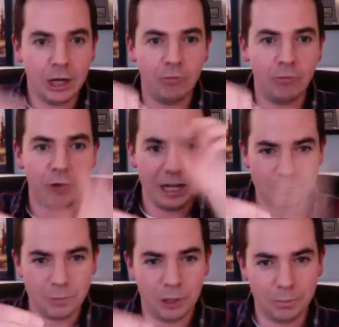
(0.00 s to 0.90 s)
right as
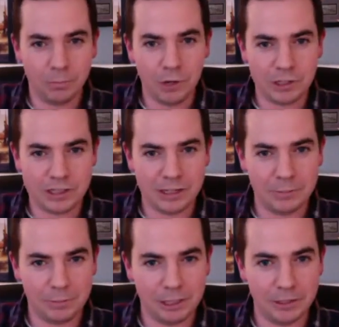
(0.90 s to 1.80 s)
Paul brings down the
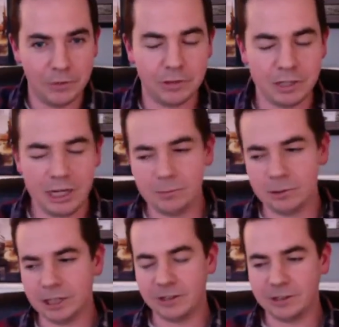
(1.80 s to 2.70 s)
blanket over the camera
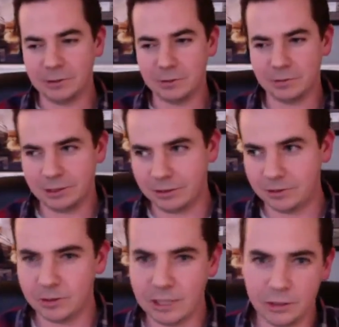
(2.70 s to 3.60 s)
again. I thought
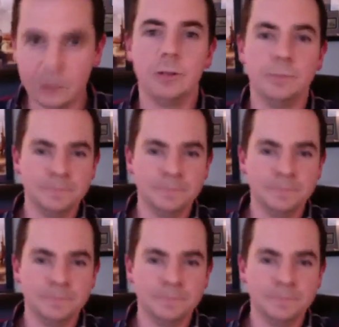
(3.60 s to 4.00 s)
that looked good.